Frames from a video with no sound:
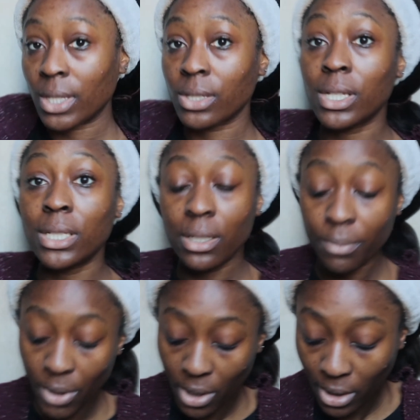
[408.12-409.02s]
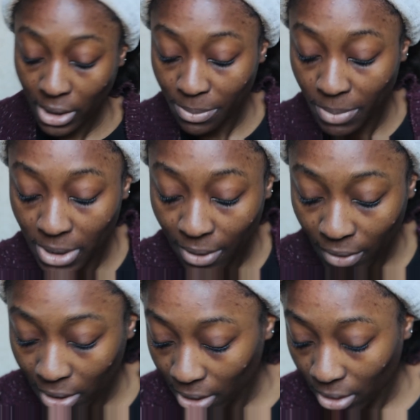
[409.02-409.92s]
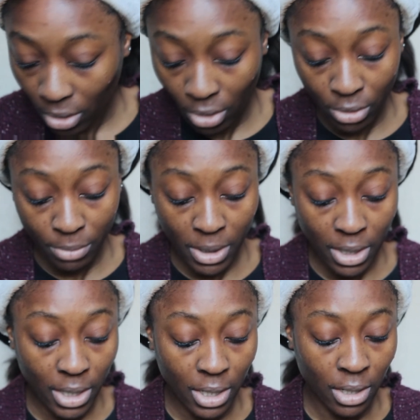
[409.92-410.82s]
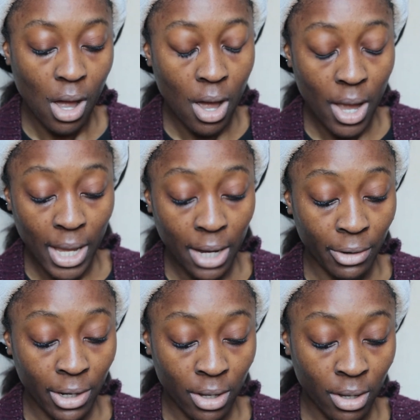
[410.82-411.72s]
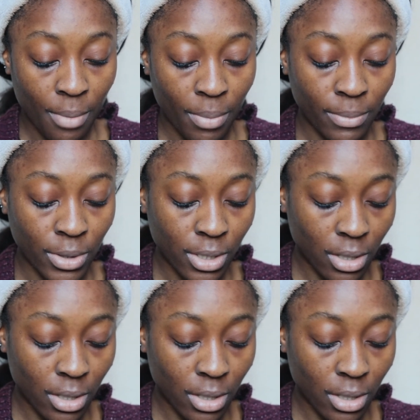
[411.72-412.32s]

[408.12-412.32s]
That's because I didn't put it like specifically on my eye area. But I'm just